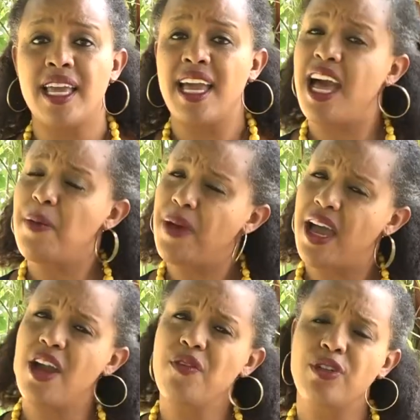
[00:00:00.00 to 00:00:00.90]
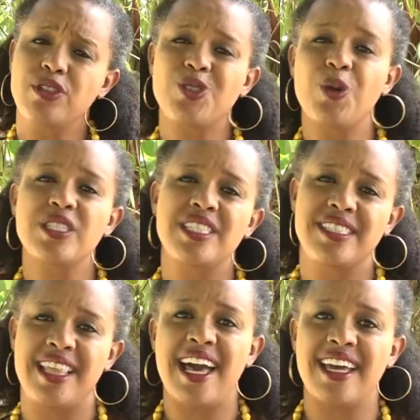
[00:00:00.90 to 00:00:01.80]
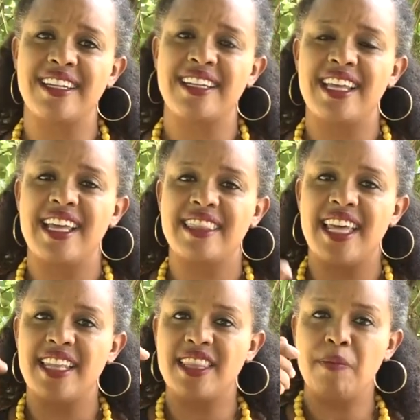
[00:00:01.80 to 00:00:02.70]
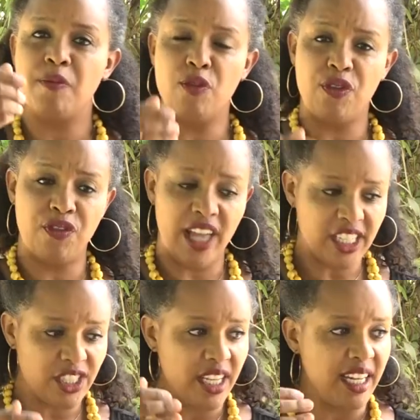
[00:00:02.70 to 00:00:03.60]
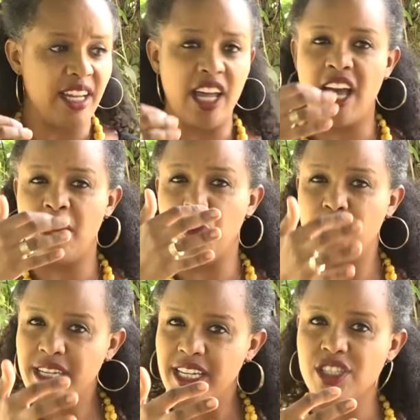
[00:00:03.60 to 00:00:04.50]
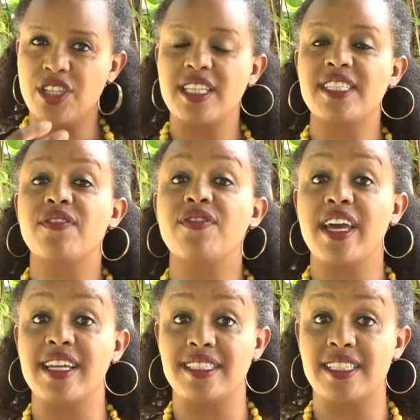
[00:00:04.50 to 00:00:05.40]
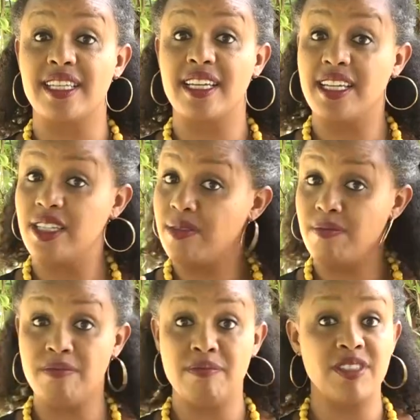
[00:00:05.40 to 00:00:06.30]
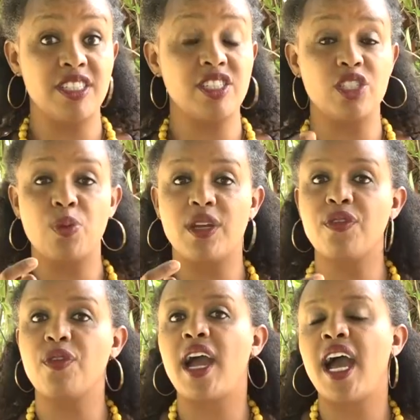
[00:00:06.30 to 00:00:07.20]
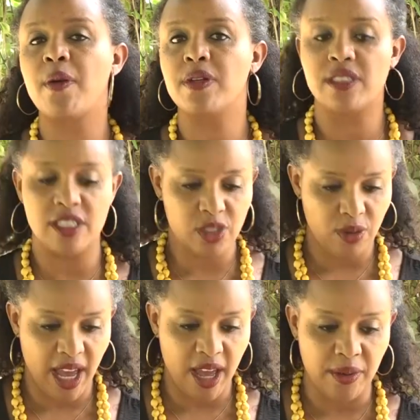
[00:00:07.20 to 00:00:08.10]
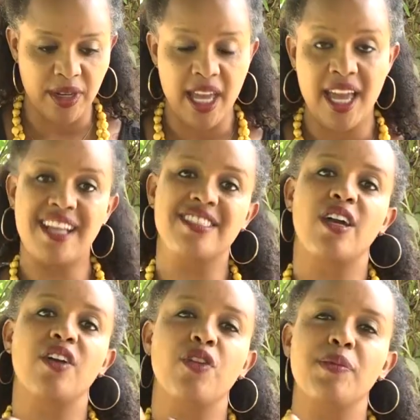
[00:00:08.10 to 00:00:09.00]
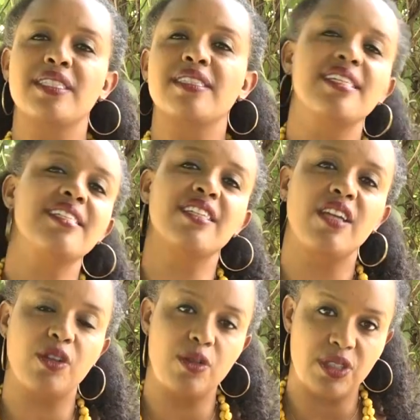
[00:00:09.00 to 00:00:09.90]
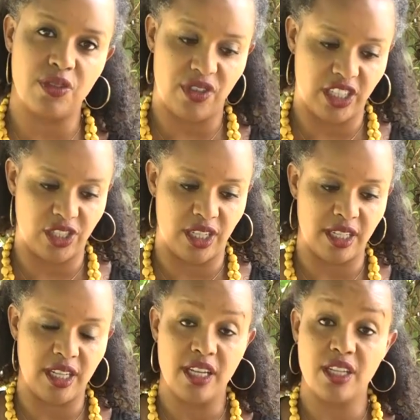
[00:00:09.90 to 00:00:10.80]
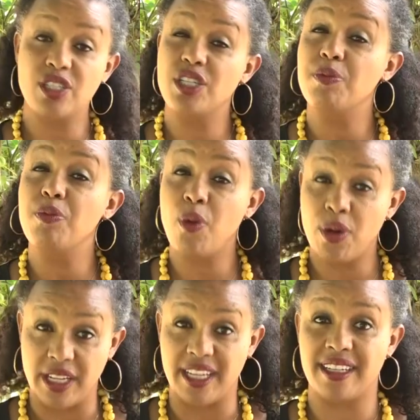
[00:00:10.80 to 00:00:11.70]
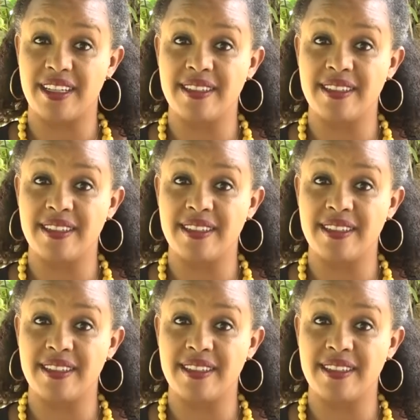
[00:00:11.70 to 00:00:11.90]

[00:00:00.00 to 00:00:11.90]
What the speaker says: How powerful a choice is that? That in the reflection and witness to this event, just in 24 hours, this crowd has gone from insisting on crucifixion to mourning.